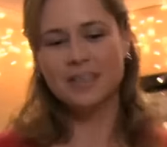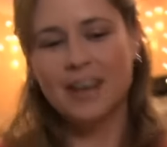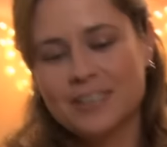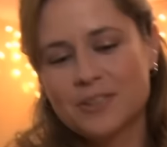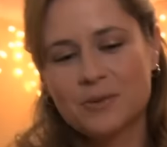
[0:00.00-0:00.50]
well,
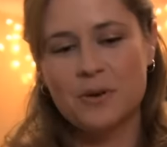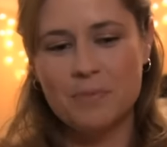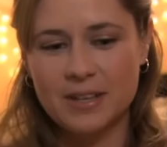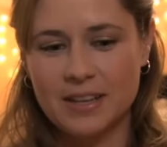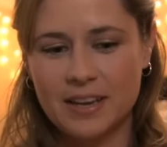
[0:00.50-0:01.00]
I just sort
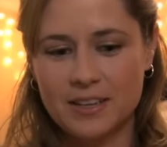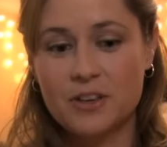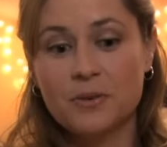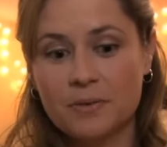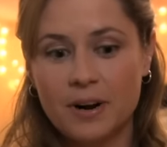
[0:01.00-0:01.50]
of meant like
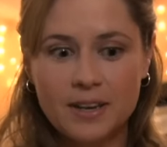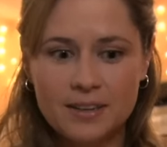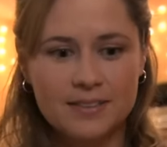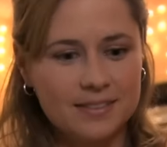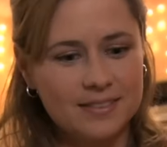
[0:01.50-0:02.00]
cute,
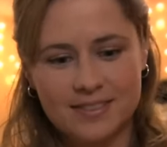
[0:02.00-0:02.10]
right?